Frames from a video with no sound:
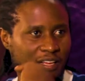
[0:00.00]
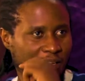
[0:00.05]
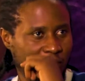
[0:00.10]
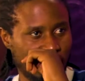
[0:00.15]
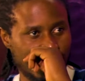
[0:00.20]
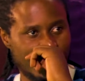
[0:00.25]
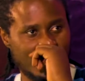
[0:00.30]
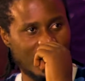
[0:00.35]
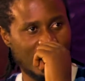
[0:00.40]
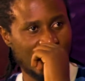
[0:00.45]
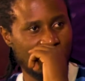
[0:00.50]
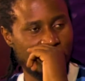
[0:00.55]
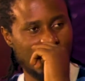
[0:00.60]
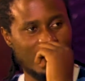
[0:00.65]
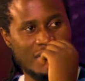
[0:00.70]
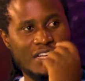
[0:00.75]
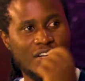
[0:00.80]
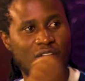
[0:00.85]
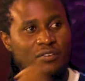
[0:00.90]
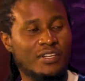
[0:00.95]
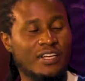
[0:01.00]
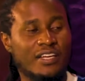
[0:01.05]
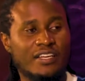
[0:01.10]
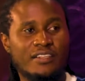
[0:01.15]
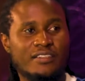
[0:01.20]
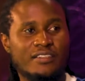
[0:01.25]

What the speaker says: Music can be loud.